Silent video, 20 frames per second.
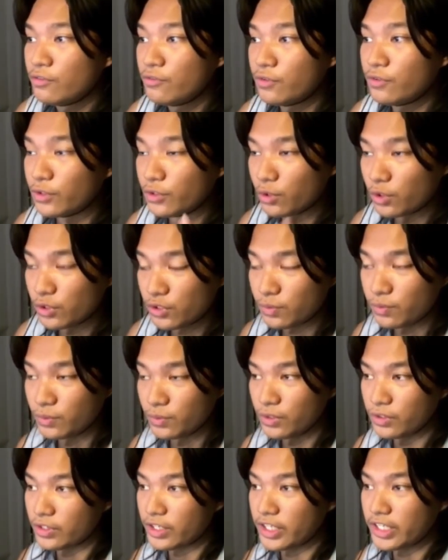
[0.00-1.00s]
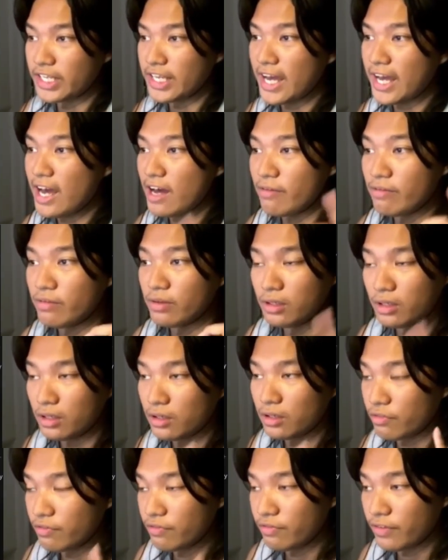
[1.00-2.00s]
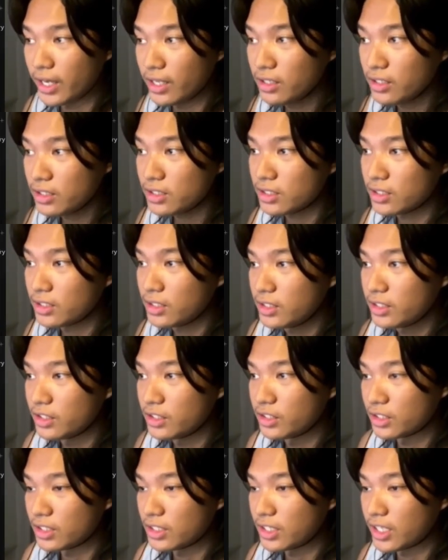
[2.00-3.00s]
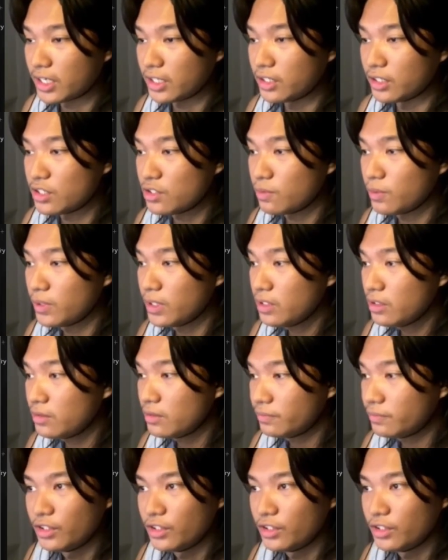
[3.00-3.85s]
For those who already have a lot of files, just like this one,